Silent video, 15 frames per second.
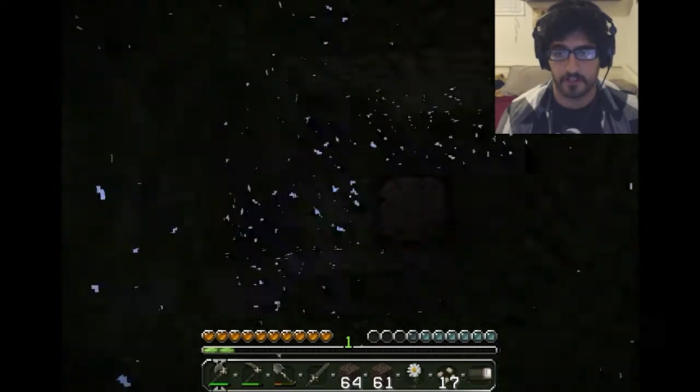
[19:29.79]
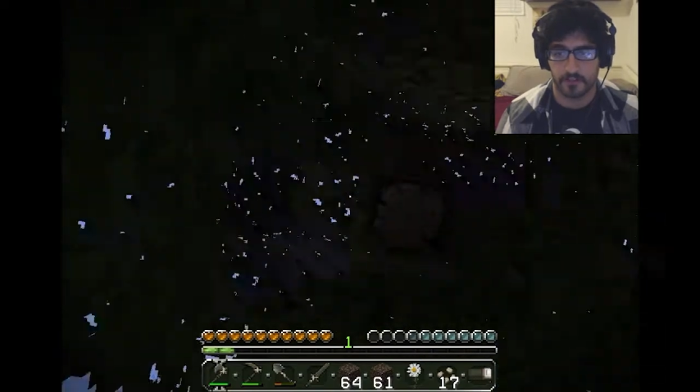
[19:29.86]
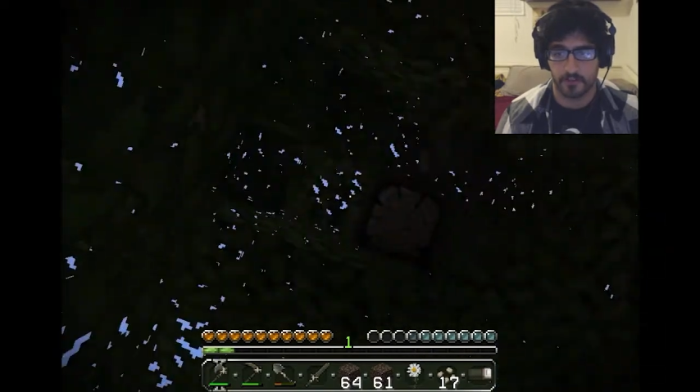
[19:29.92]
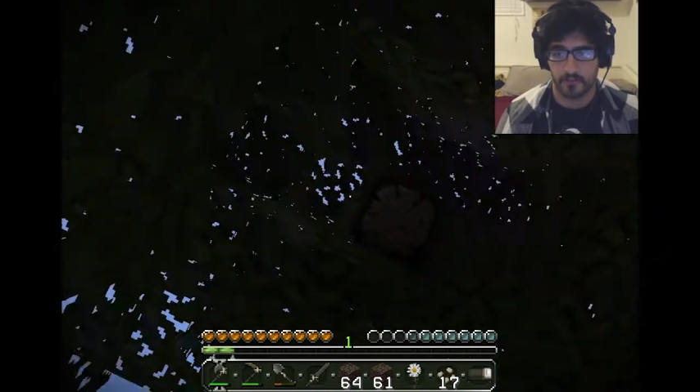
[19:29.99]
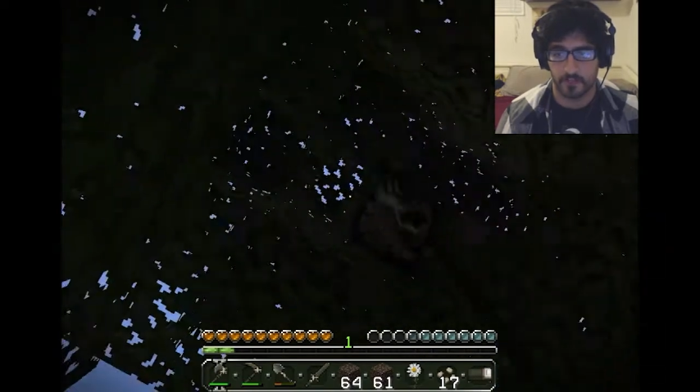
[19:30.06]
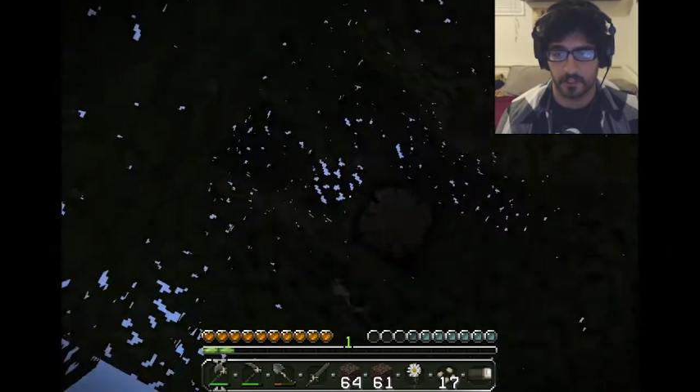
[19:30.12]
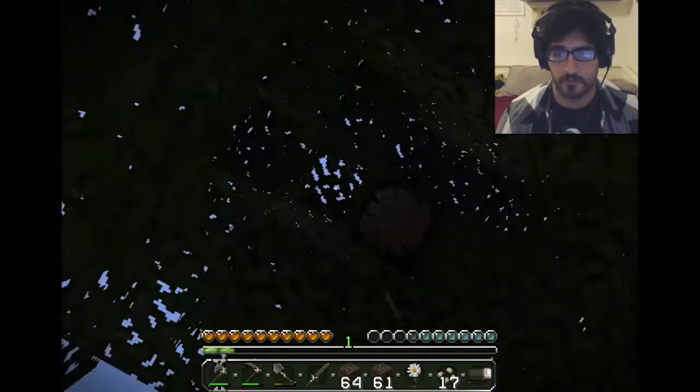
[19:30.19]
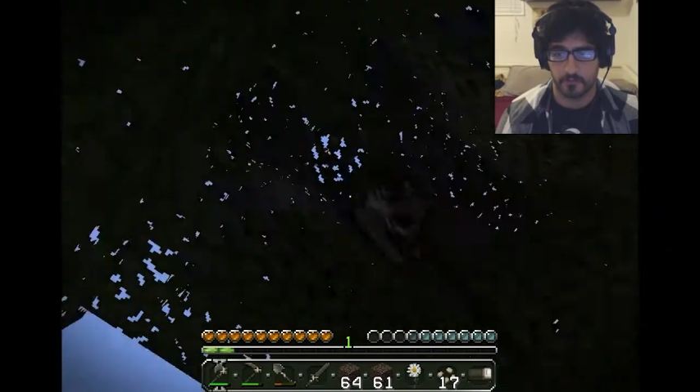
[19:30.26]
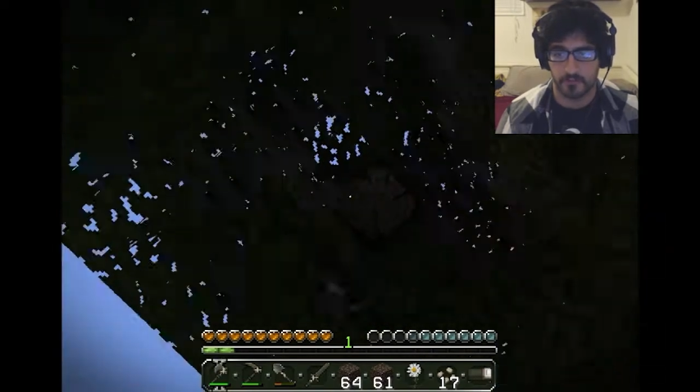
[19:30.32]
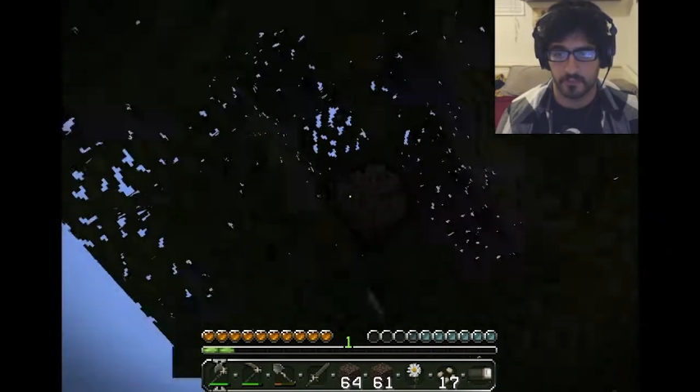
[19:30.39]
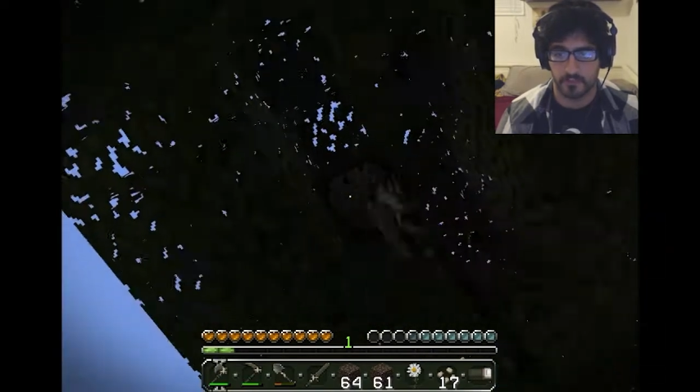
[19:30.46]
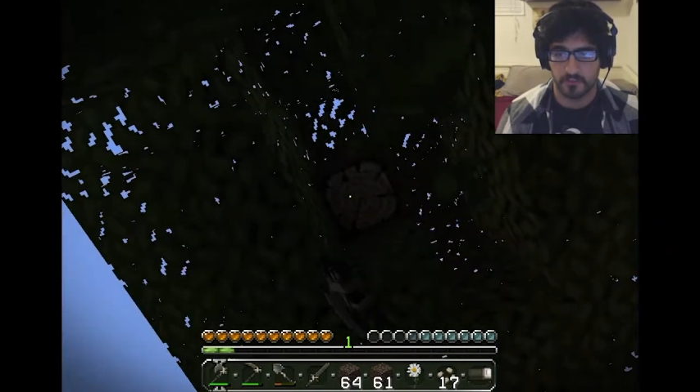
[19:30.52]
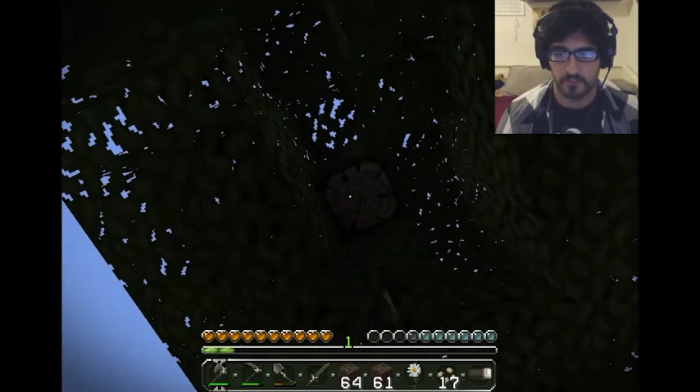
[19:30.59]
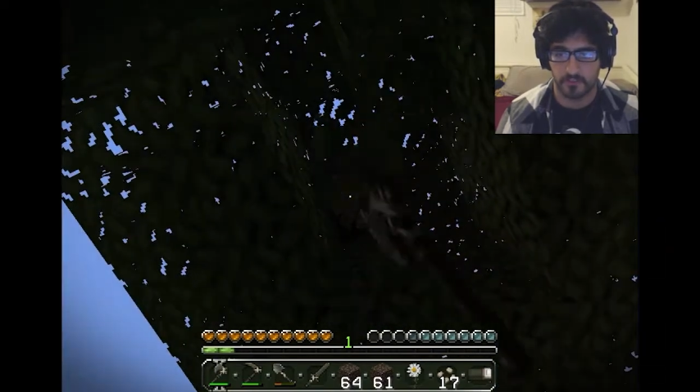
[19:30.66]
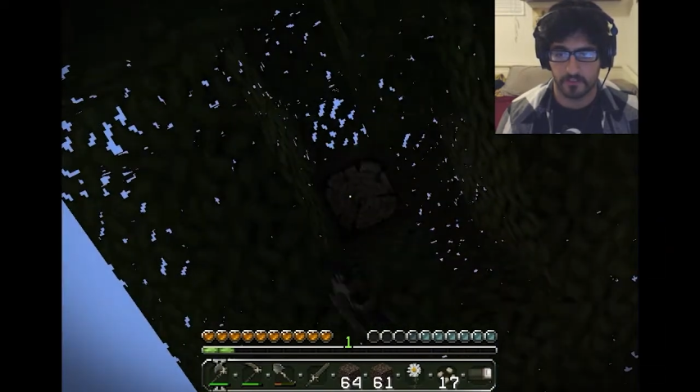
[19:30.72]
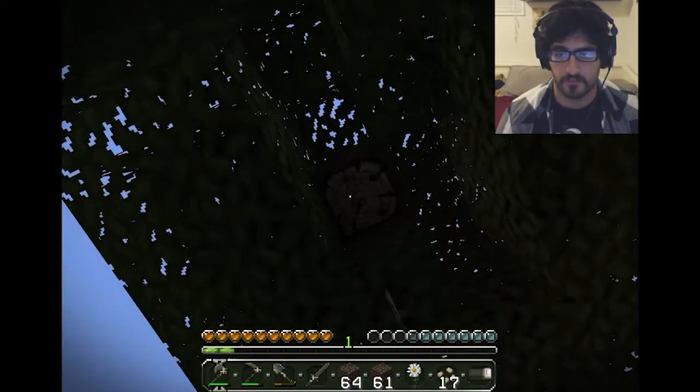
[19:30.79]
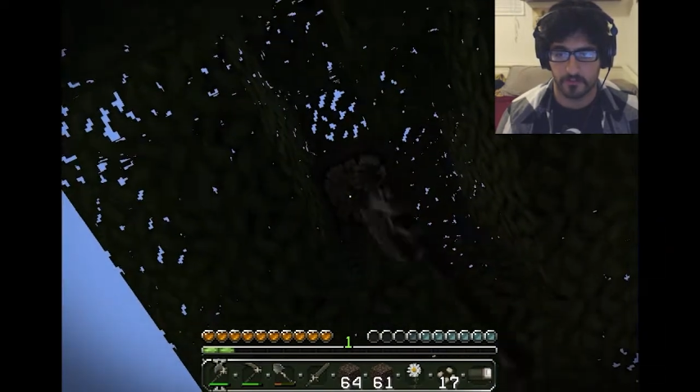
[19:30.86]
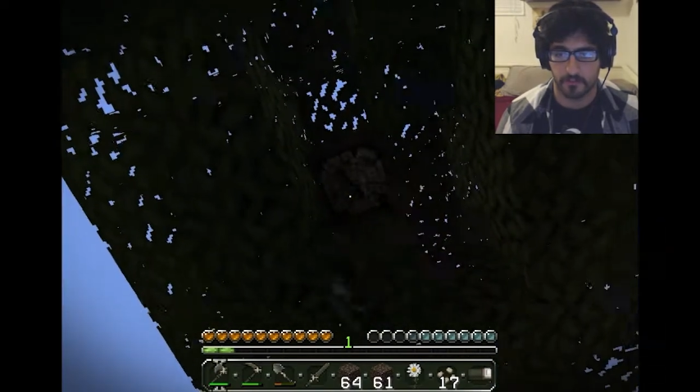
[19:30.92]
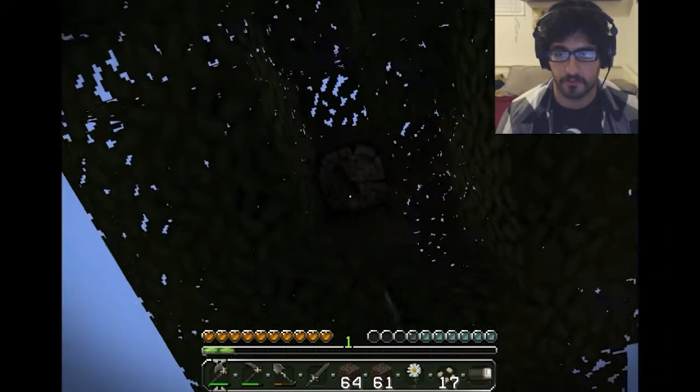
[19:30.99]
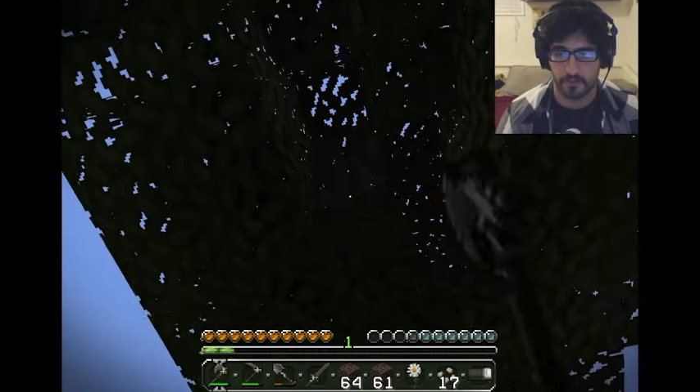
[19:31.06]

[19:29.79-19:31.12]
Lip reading: and doing EMT stuff.